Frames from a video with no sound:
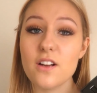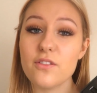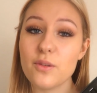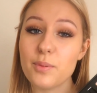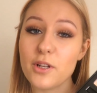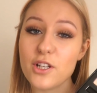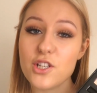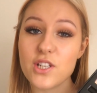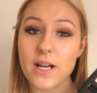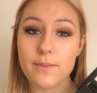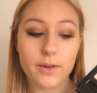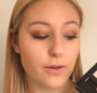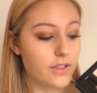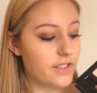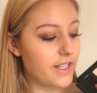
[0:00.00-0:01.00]
For blush,
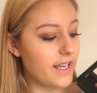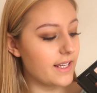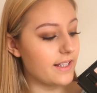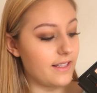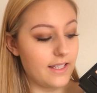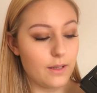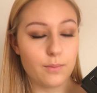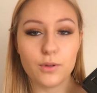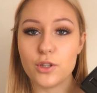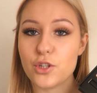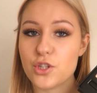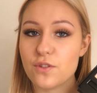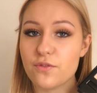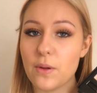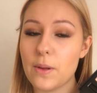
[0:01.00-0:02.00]
I'm going to take the
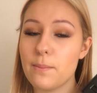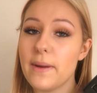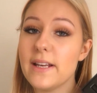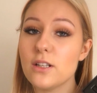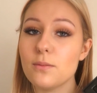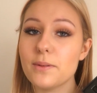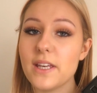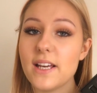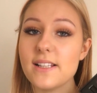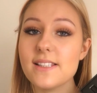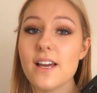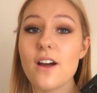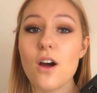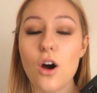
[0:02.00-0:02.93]
blush from the makeup kit